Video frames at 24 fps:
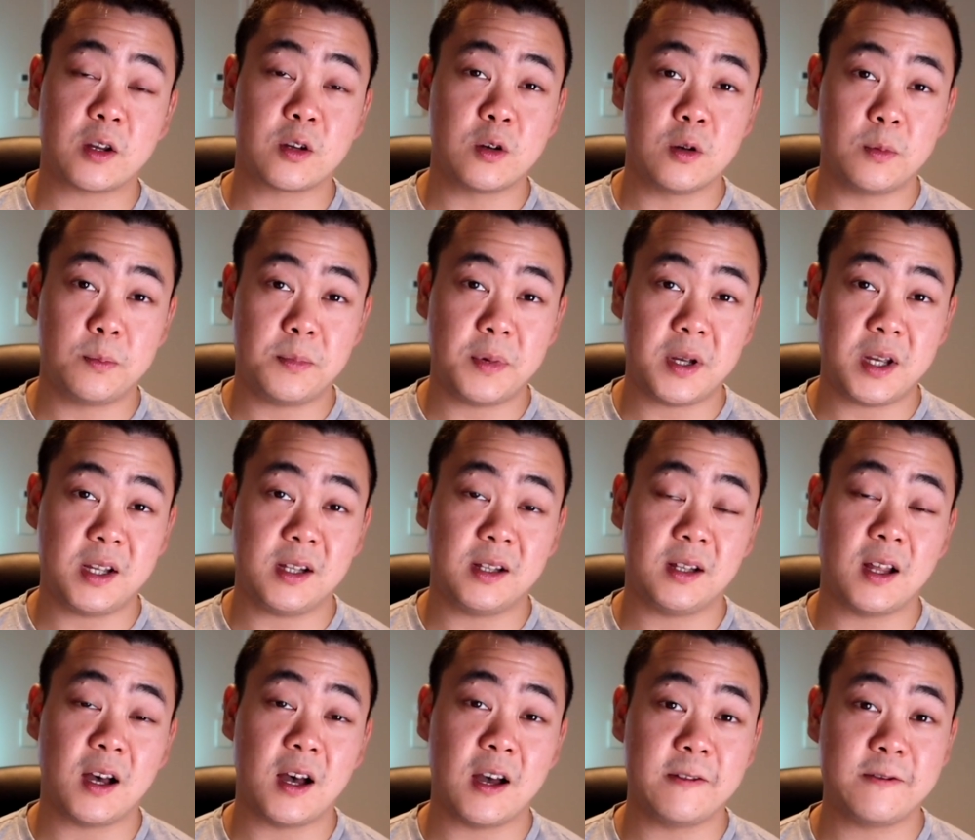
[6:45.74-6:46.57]
could be
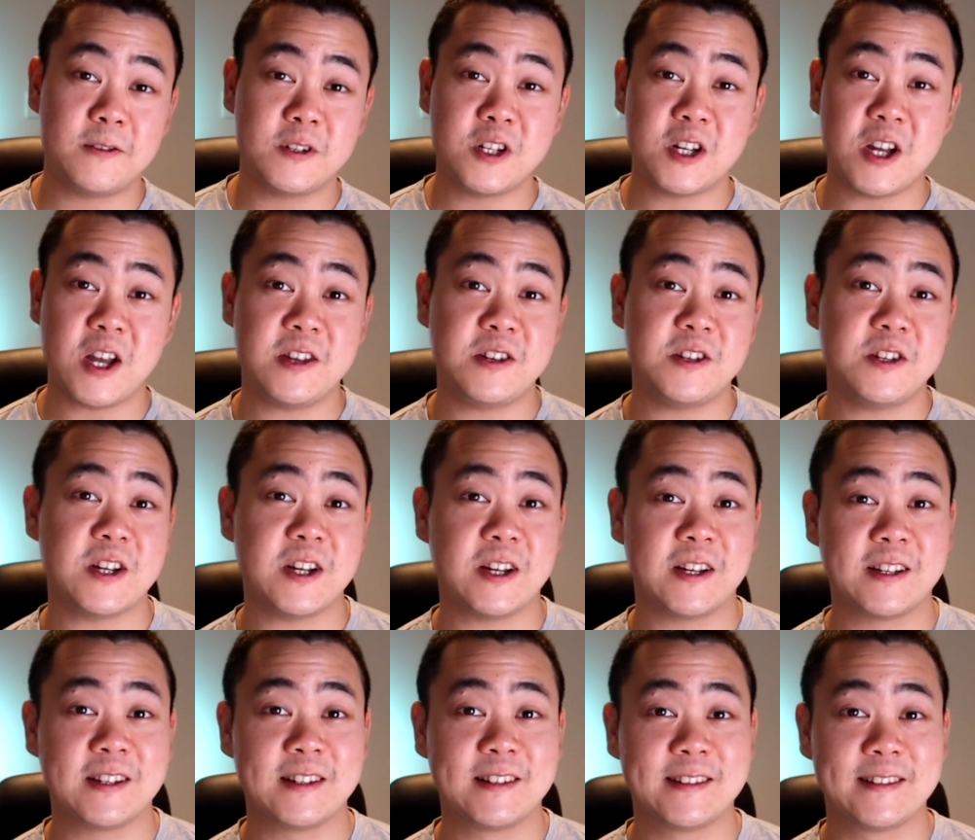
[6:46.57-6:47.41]
life-changing.
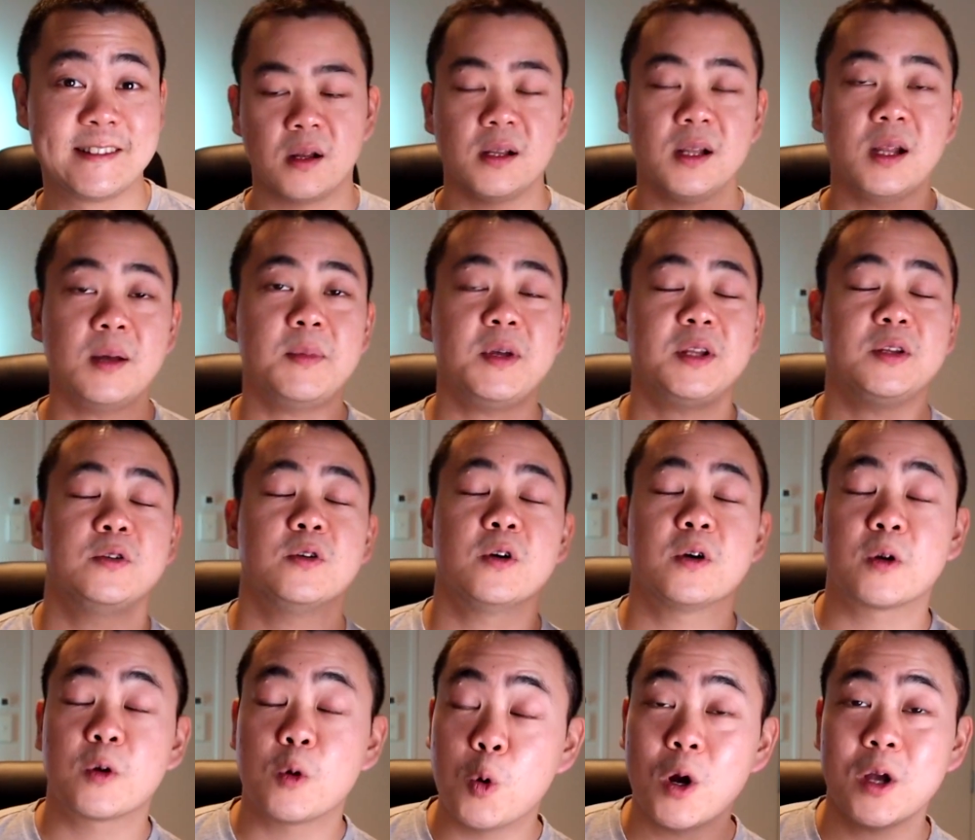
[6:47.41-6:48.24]
Let me do a
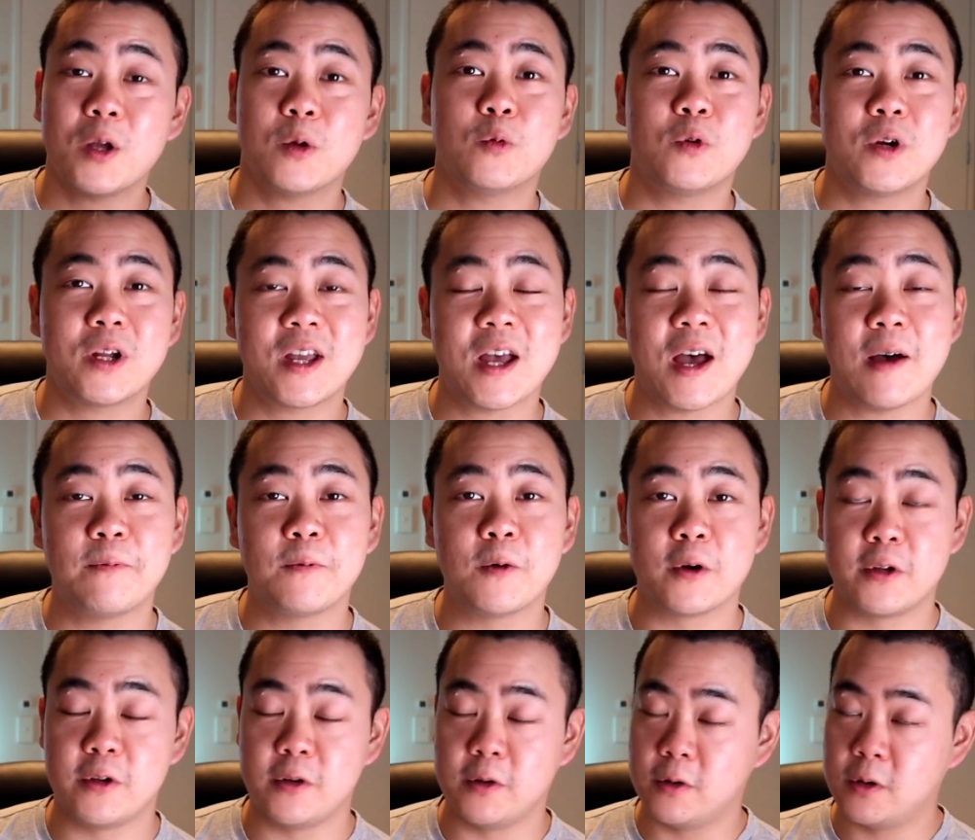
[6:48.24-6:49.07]
quick recap for
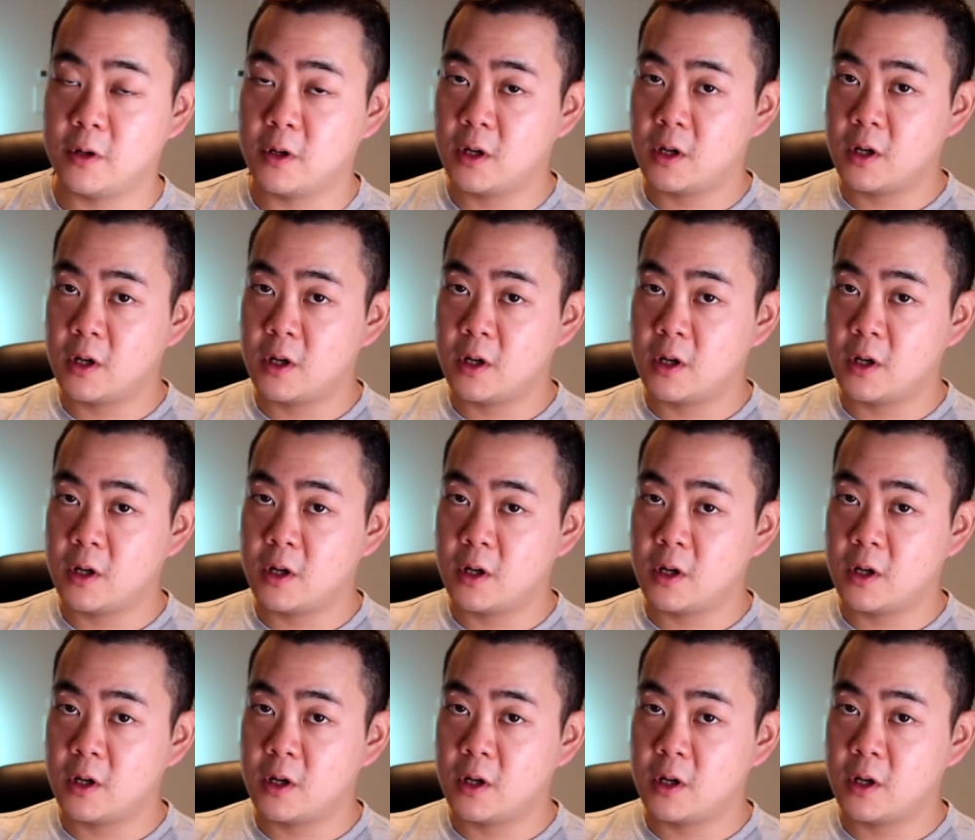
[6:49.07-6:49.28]
you.